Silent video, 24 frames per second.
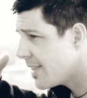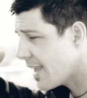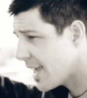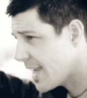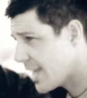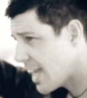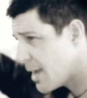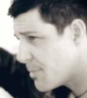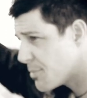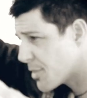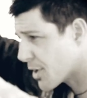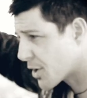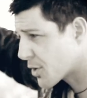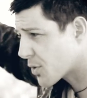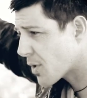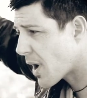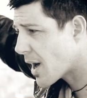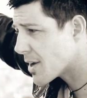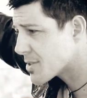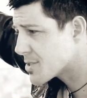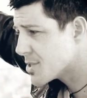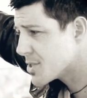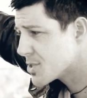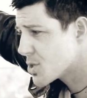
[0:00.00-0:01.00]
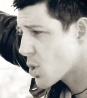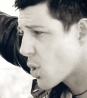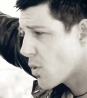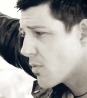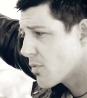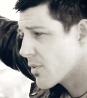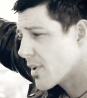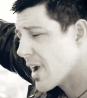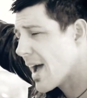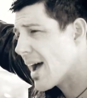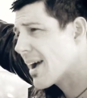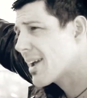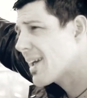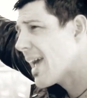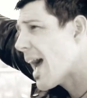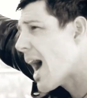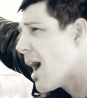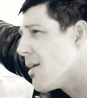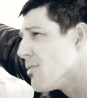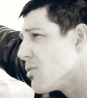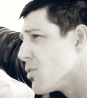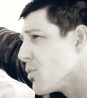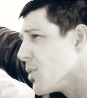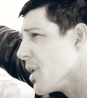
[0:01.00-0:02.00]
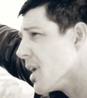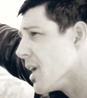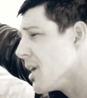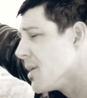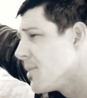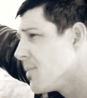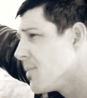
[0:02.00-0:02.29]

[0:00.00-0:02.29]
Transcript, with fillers: they keep the crosses over at Calvary.